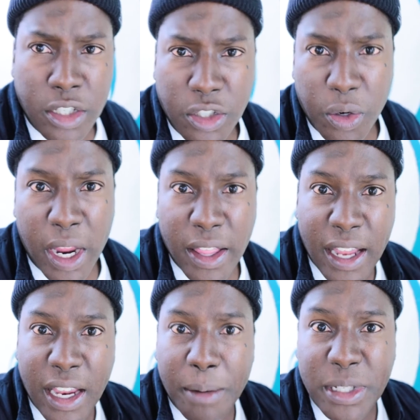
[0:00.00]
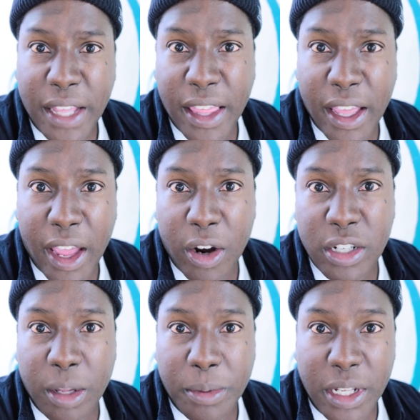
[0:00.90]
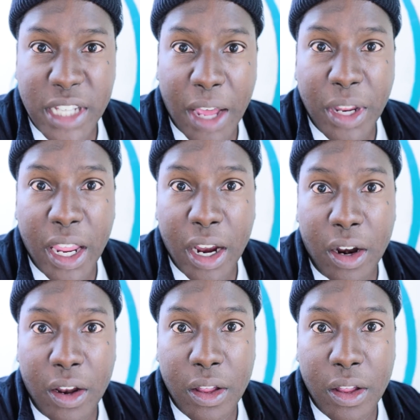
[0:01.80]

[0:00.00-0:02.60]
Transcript: Did you hear that, neighbors? I think I heard something down here.